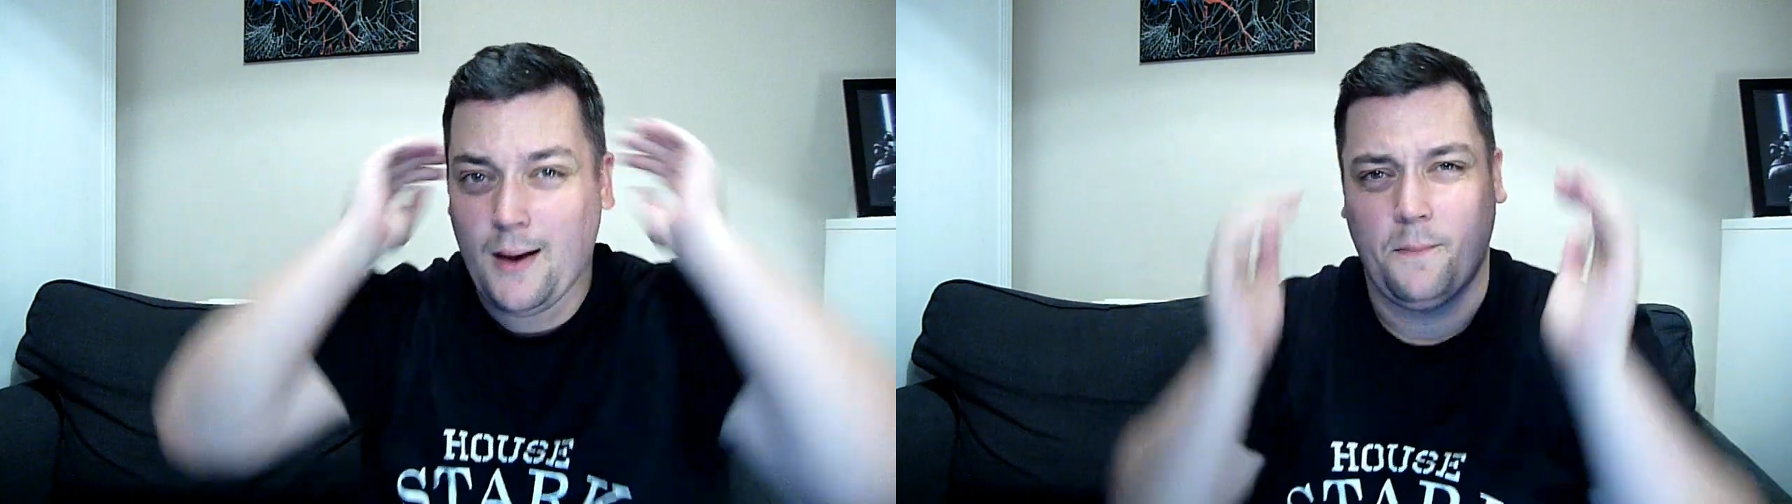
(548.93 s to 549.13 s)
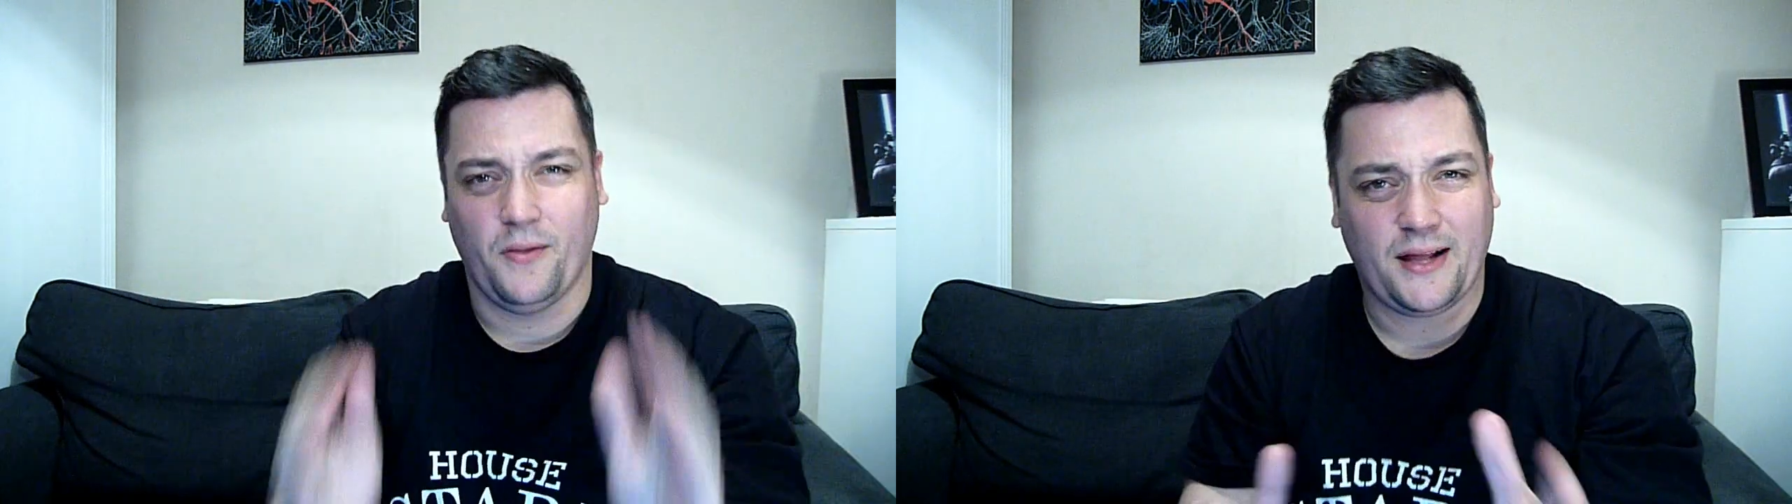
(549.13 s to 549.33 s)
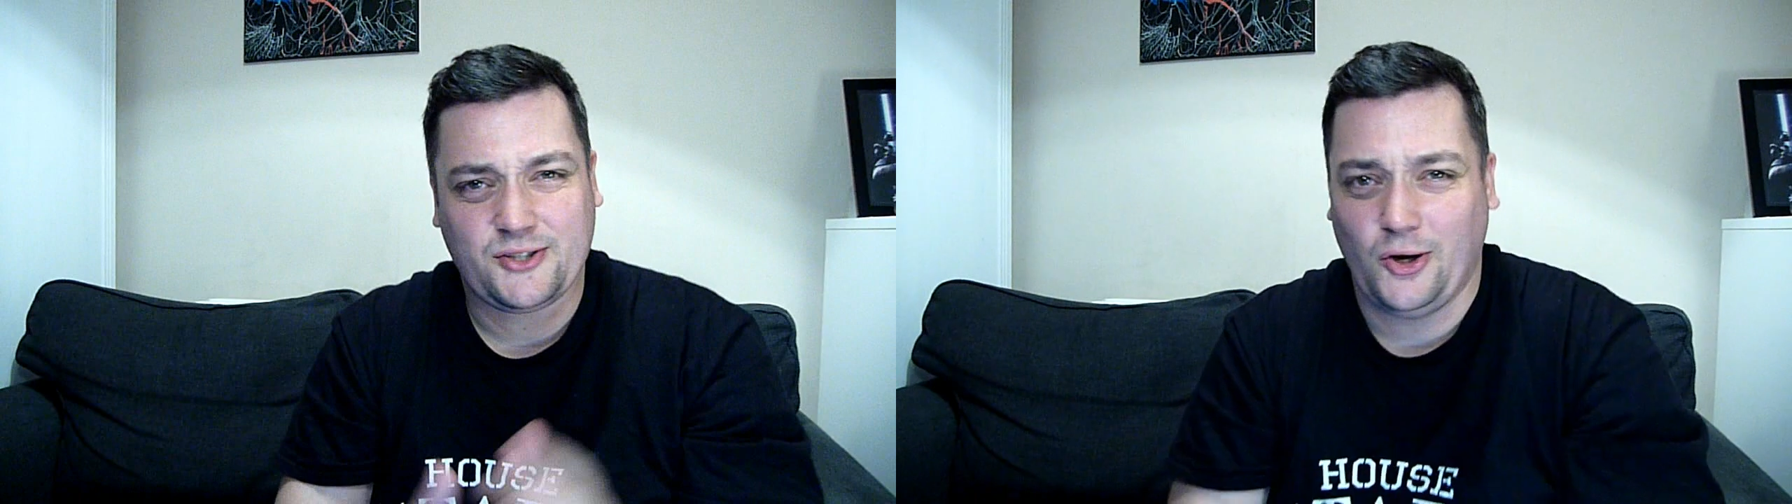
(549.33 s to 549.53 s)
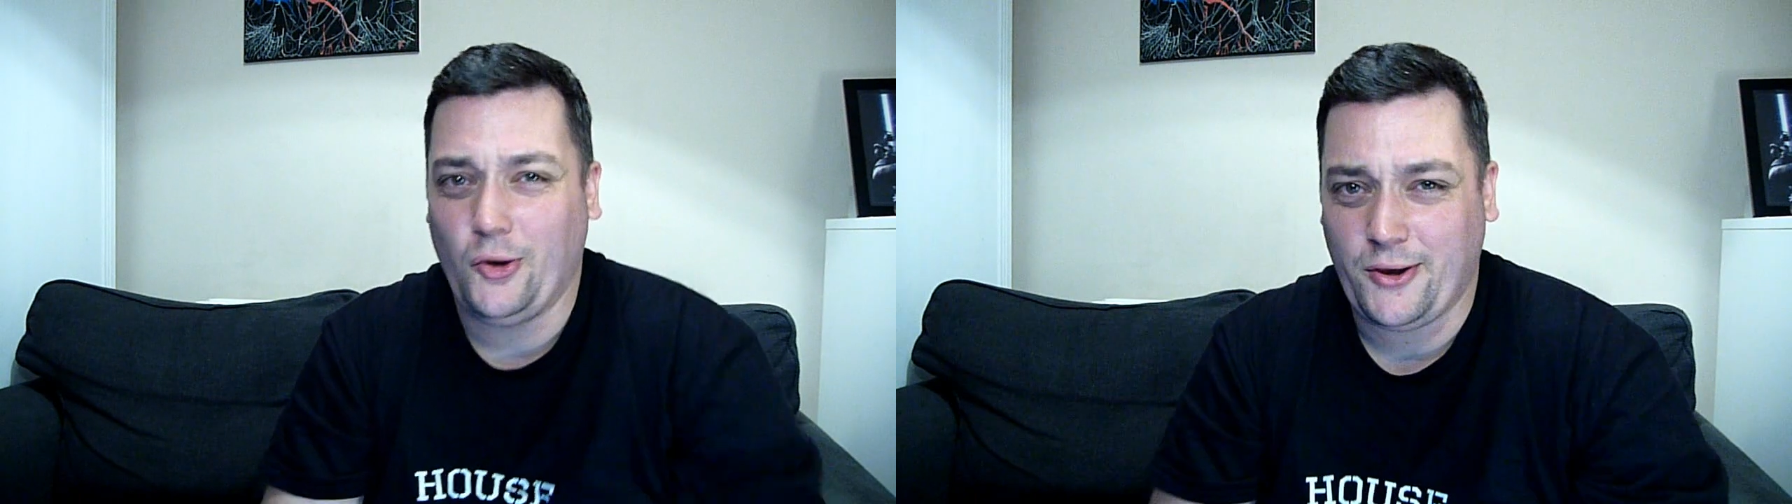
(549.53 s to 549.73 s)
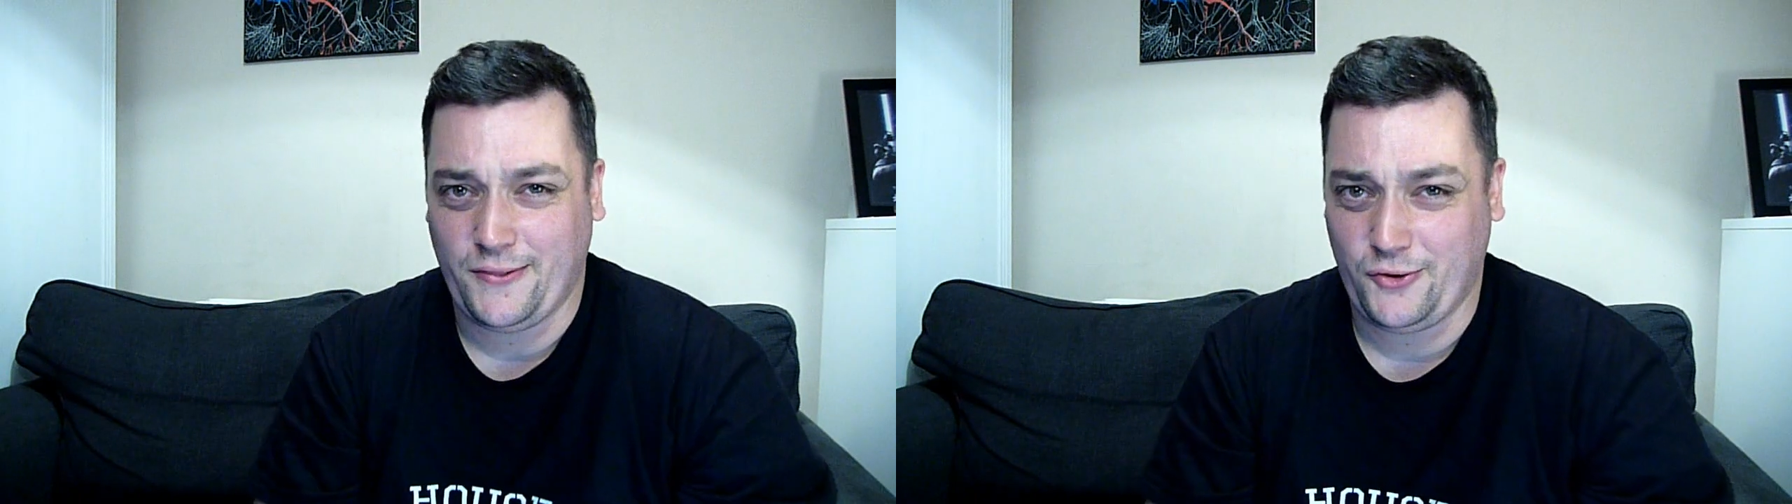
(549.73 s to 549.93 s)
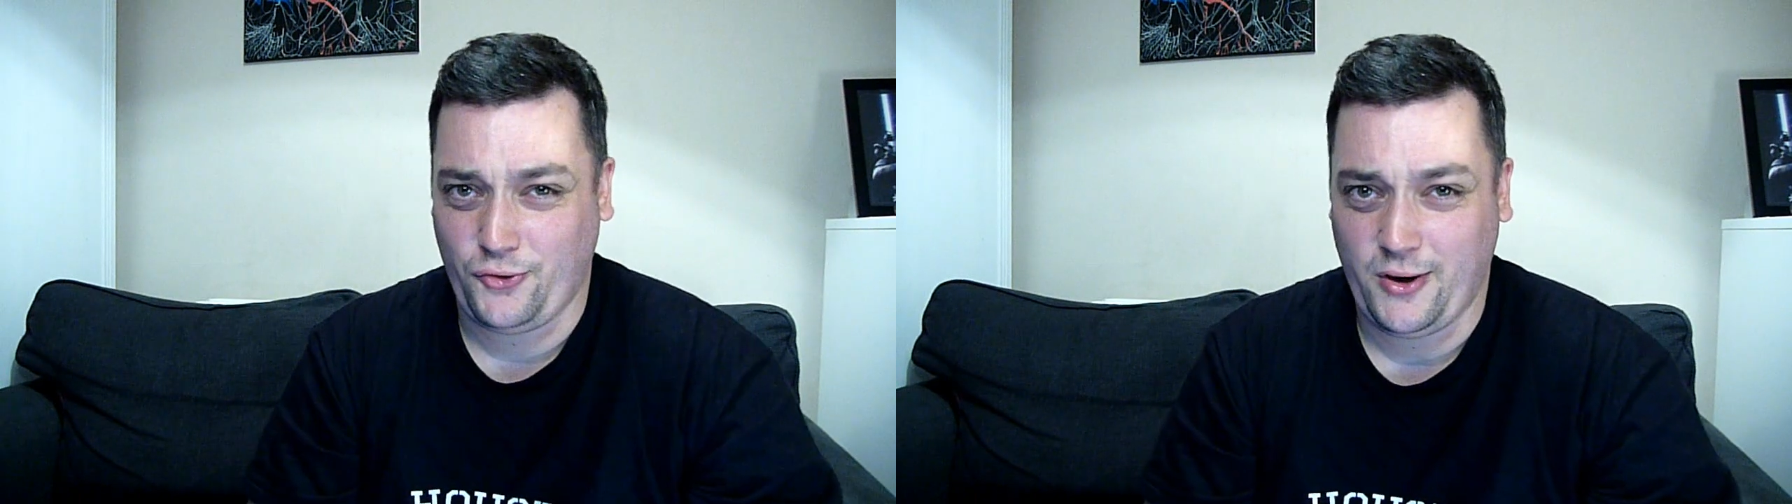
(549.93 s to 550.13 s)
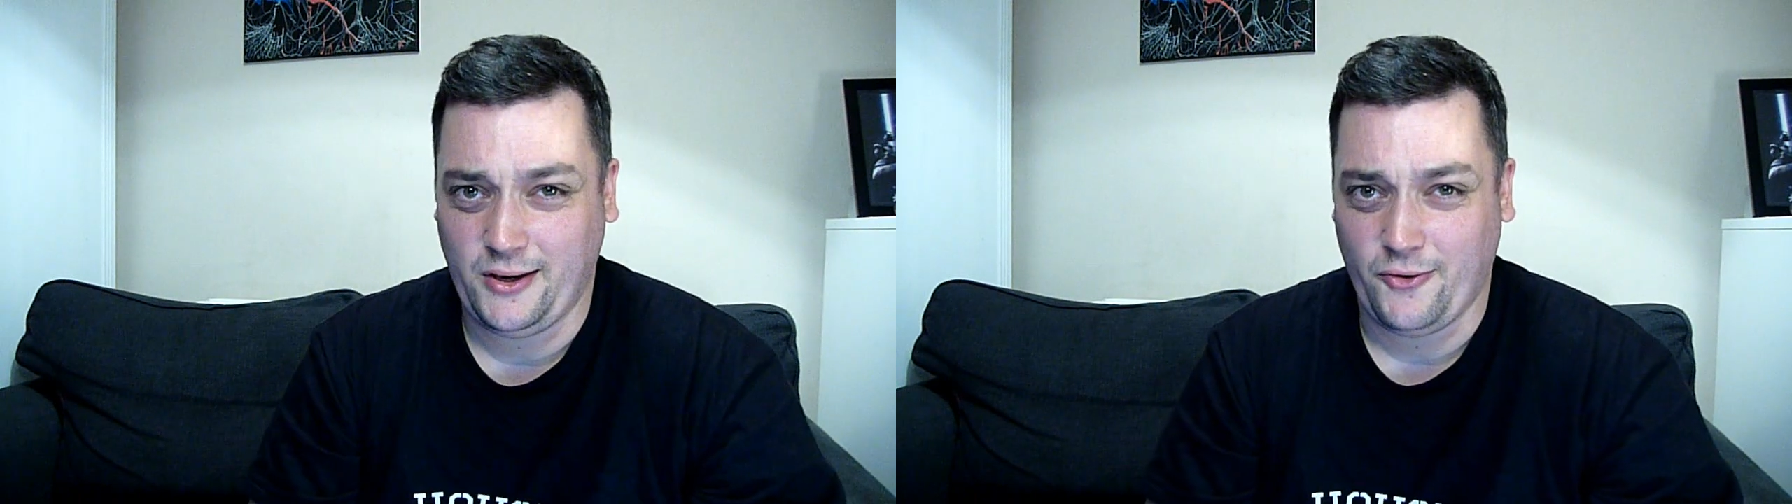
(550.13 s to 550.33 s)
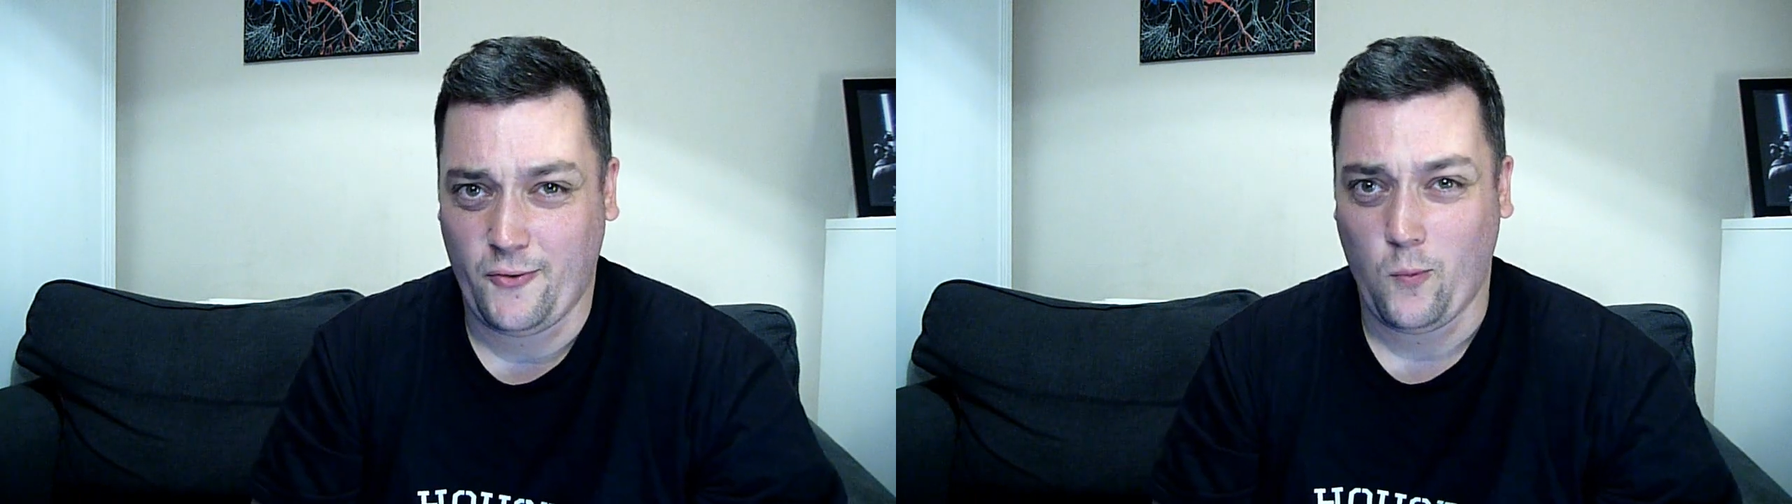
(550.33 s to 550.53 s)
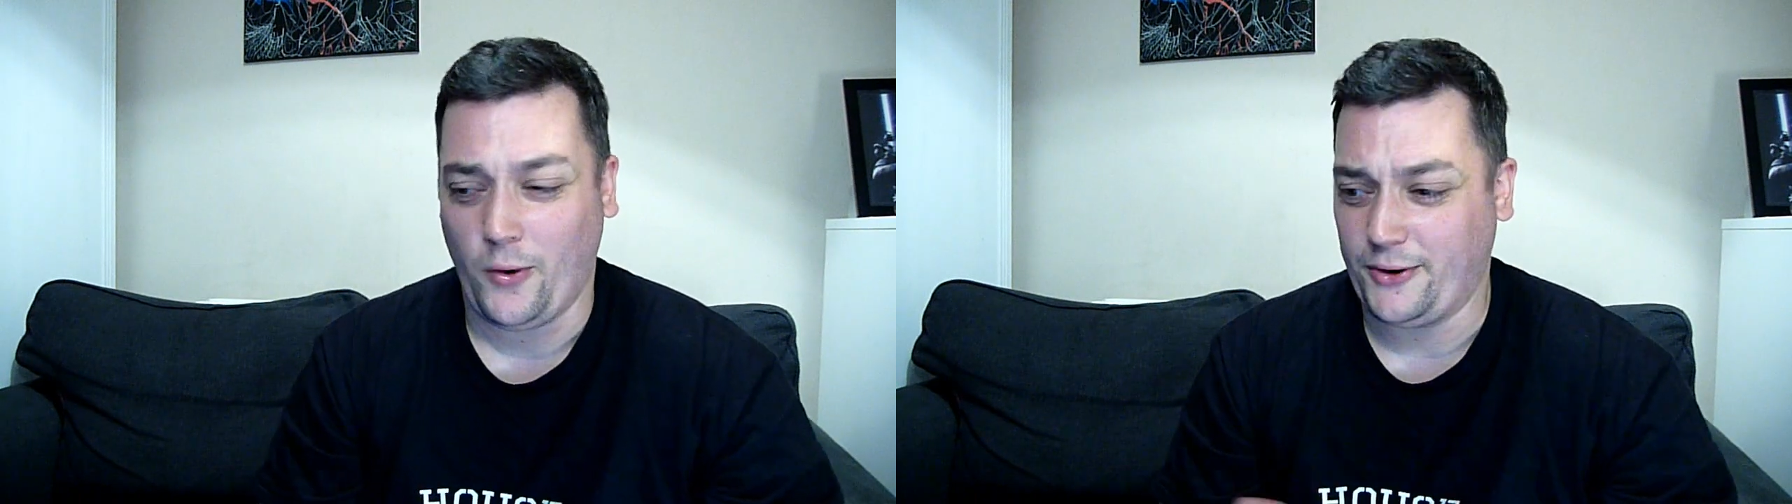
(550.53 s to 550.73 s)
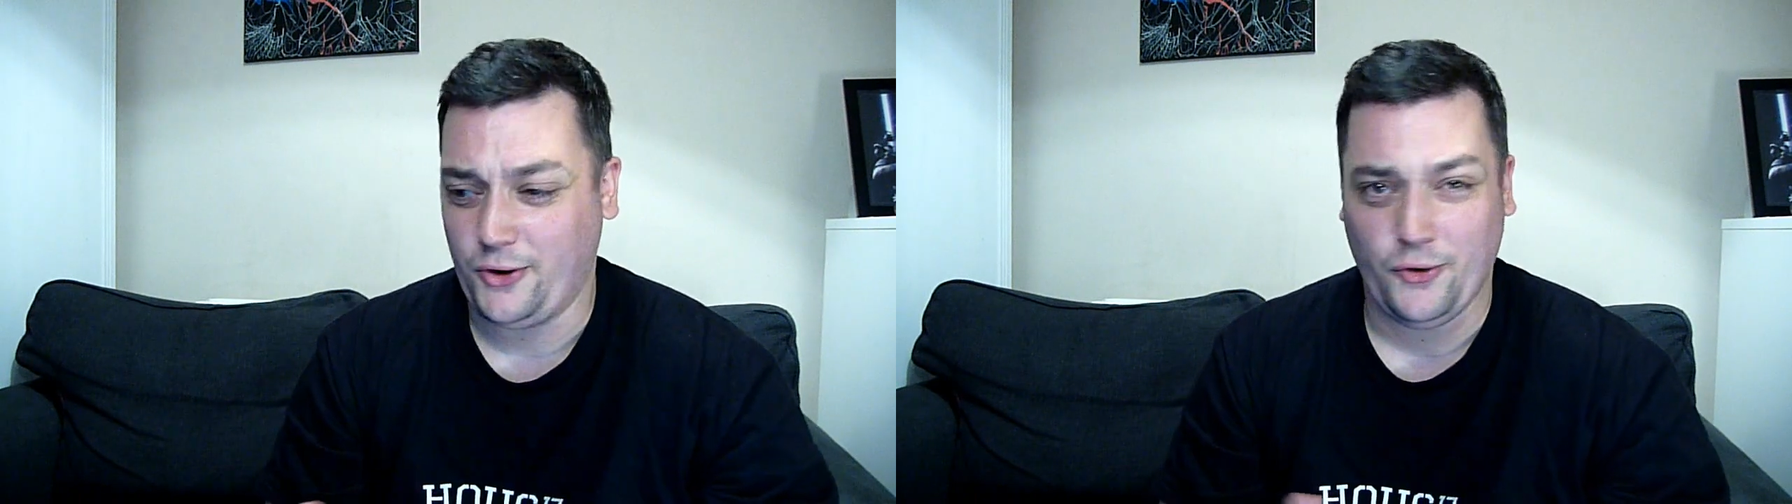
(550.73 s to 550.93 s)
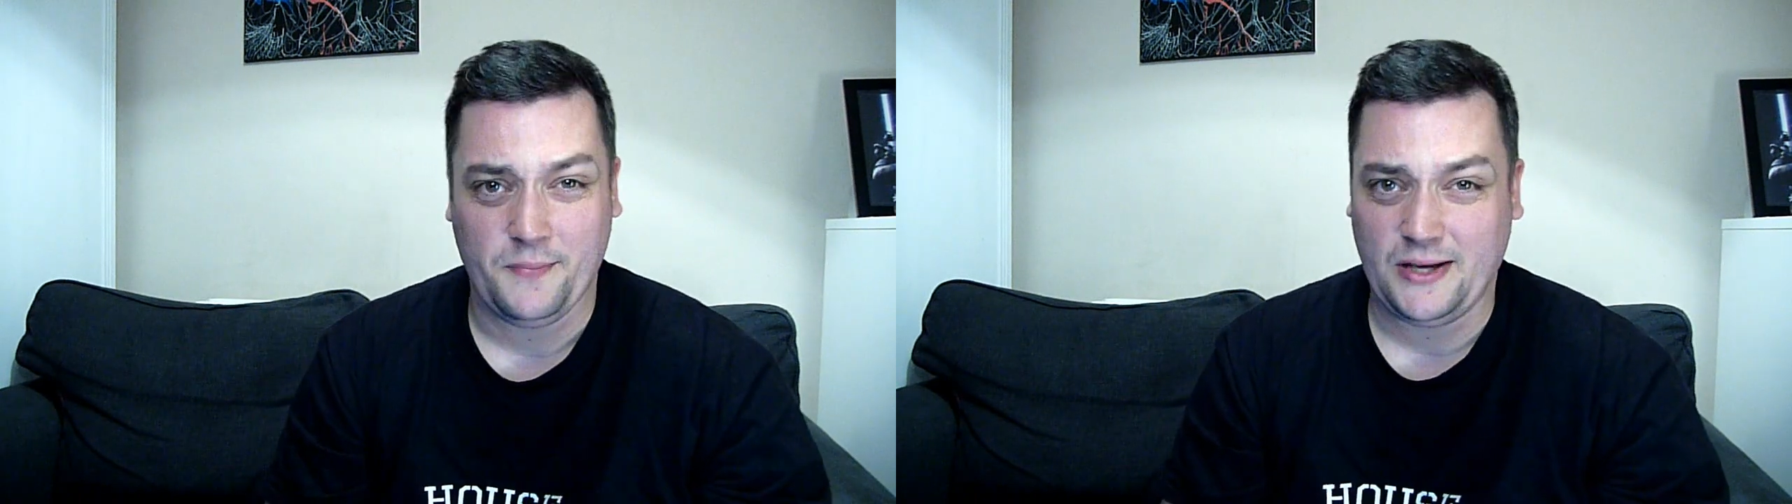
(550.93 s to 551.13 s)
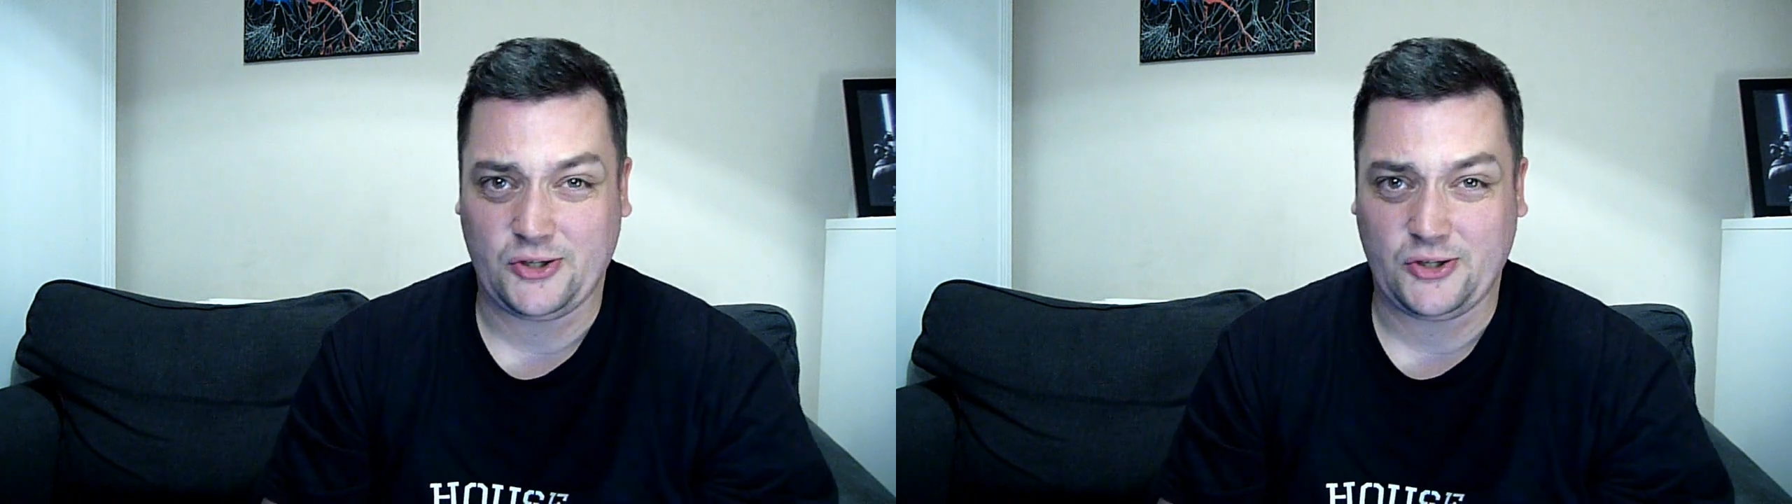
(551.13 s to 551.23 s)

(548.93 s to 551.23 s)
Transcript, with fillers: but that's a look at the trailer and what it could mean